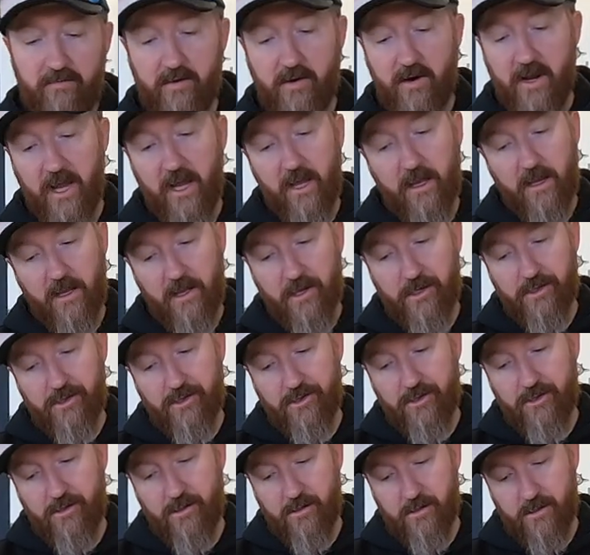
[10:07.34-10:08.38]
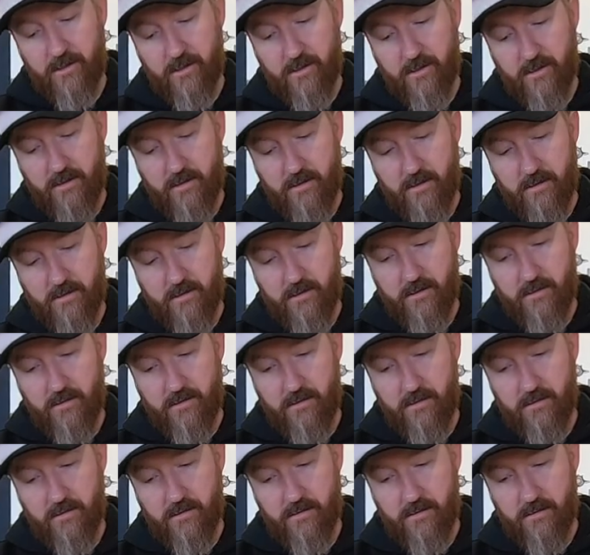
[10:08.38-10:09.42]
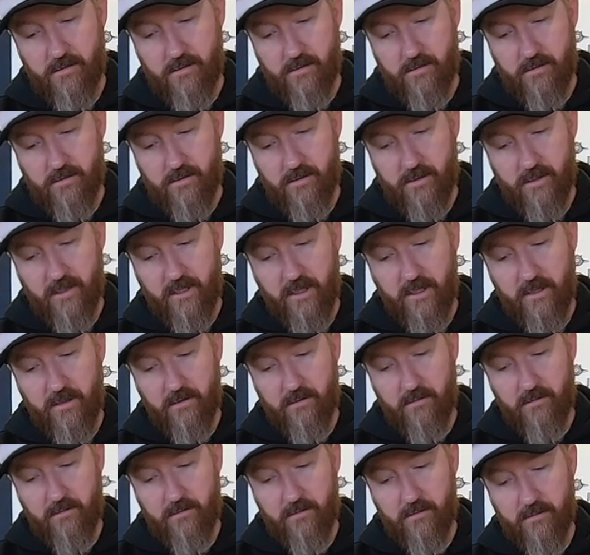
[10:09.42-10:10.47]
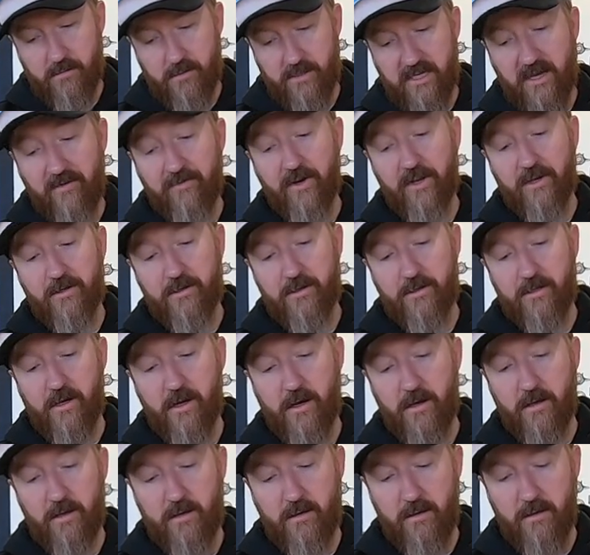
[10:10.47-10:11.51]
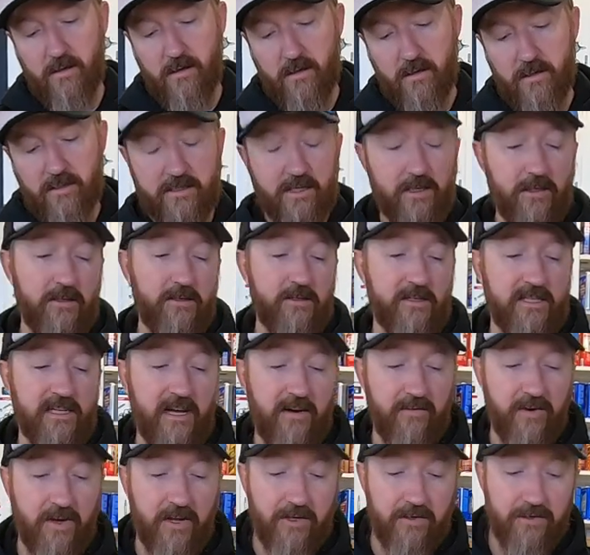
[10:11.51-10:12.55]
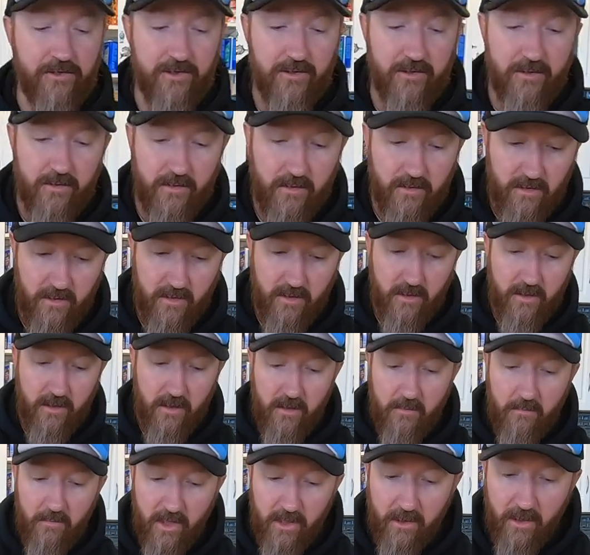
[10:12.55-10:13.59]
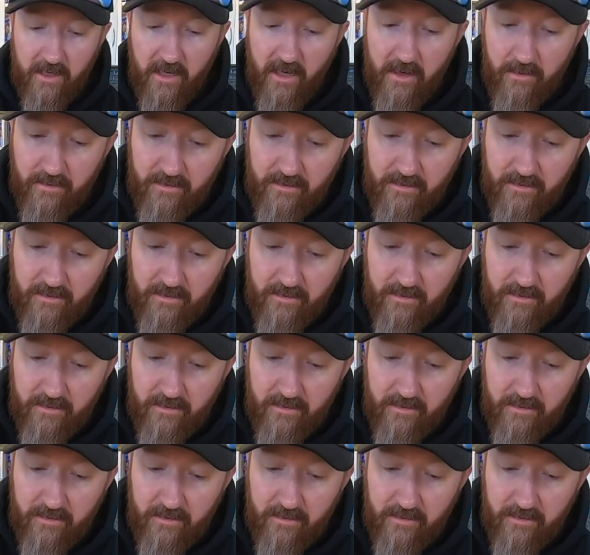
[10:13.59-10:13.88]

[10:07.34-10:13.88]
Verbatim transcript: they're eight inch, uh, seven inch, sorry. So these are seven inch. But look how